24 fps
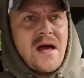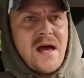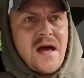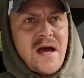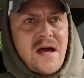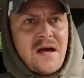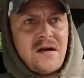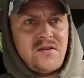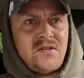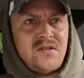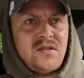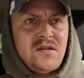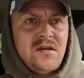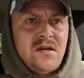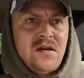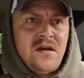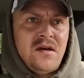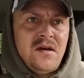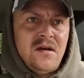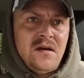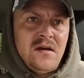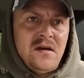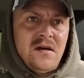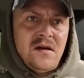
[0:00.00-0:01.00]
at
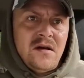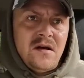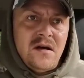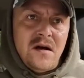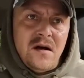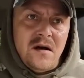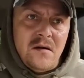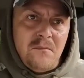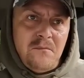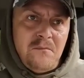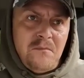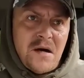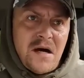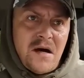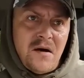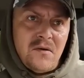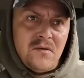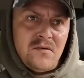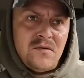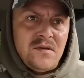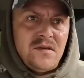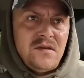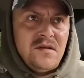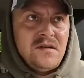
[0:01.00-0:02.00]

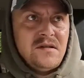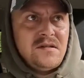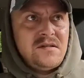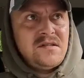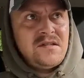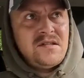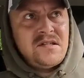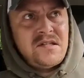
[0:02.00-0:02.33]
about the